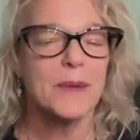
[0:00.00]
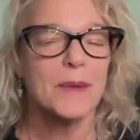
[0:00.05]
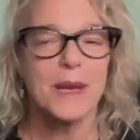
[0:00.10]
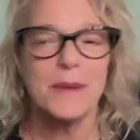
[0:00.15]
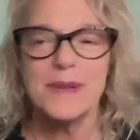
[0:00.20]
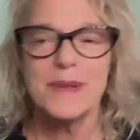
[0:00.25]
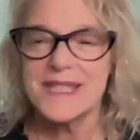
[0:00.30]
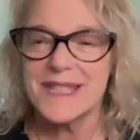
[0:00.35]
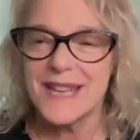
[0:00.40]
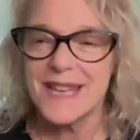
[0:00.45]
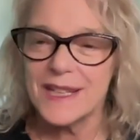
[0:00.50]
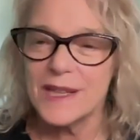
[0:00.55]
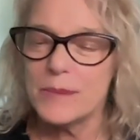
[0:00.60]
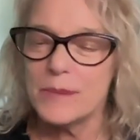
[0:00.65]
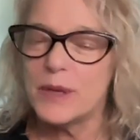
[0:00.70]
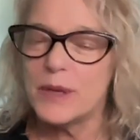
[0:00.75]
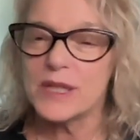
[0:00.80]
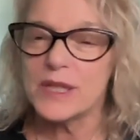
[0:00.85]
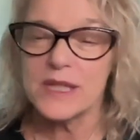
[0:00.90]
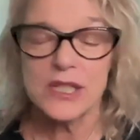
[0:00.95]
I'm going to be signing the
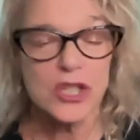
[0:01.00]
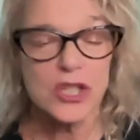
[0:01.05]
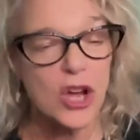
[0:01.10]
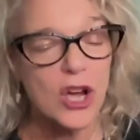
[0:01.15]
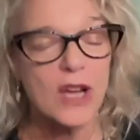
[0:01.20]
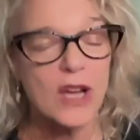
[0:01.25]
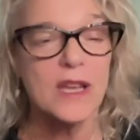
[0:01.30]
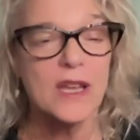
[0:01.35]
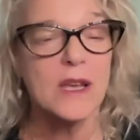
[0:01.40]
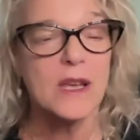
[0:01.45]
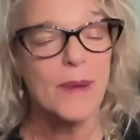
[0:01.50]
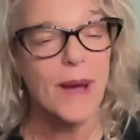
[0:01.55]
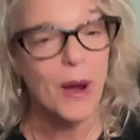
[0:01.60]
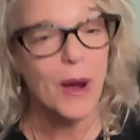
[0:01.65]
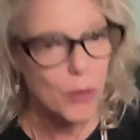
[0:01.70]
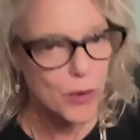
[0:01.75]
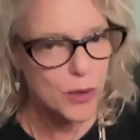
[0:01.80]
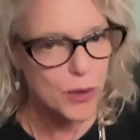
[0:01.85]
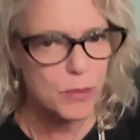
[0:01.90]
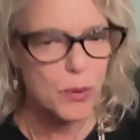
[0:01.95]
books and talking
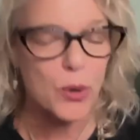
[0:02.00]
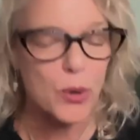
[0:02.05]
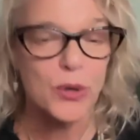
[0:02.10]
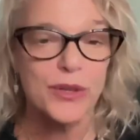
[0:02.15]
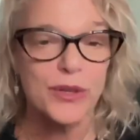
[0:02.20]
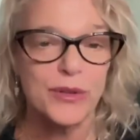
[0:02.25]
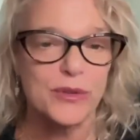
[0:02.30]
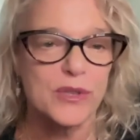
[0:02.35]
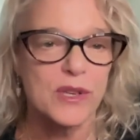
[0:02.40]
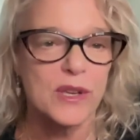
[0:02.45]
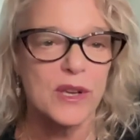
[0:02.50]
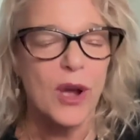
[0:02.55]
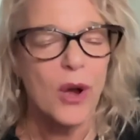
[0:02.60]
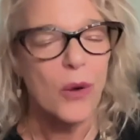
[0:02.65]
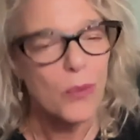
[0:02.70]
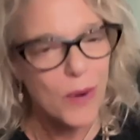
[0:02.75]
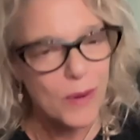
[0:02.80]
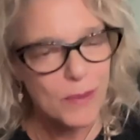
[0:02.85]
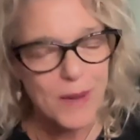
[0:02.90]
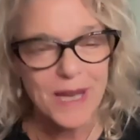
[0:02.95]
about what are portals,
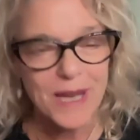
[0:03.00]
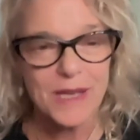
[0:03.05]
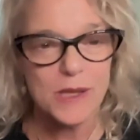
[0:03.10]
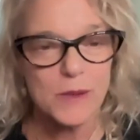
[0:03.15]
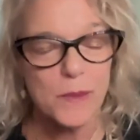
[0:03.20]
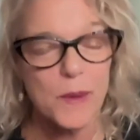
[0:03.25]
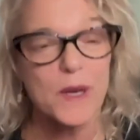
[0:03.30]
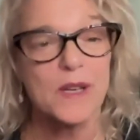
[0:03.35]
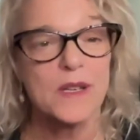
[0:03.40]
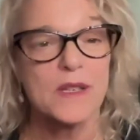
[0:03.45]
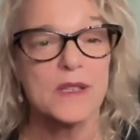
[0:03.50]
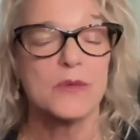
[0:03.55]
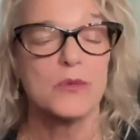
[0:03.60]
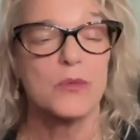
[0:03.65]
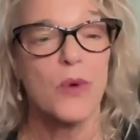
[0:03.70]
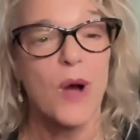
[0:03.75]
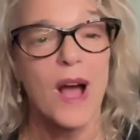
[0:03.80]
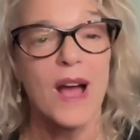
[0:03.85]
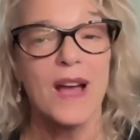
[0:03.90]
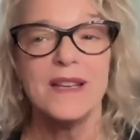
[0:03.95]
what my experience
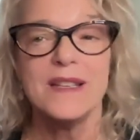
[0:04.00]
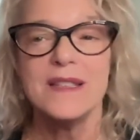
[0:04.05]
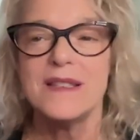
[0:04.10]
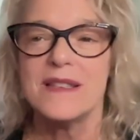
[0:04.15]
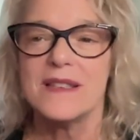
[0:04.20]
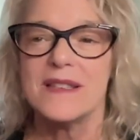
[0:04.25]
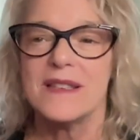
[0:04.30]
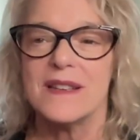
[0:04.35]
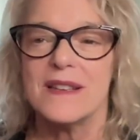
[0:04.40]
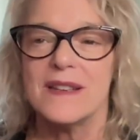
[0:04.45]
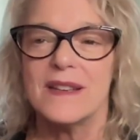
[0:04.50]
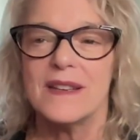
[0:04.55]
was,